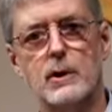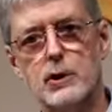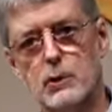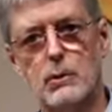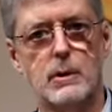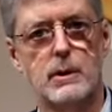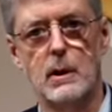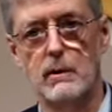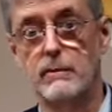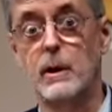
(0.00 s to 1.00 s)
the assurance
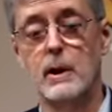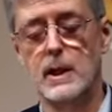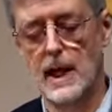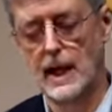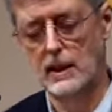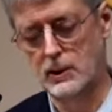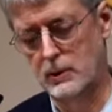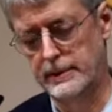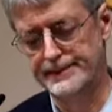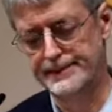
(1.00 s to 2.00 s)
of the
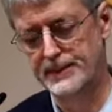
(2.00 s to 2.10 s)
answer.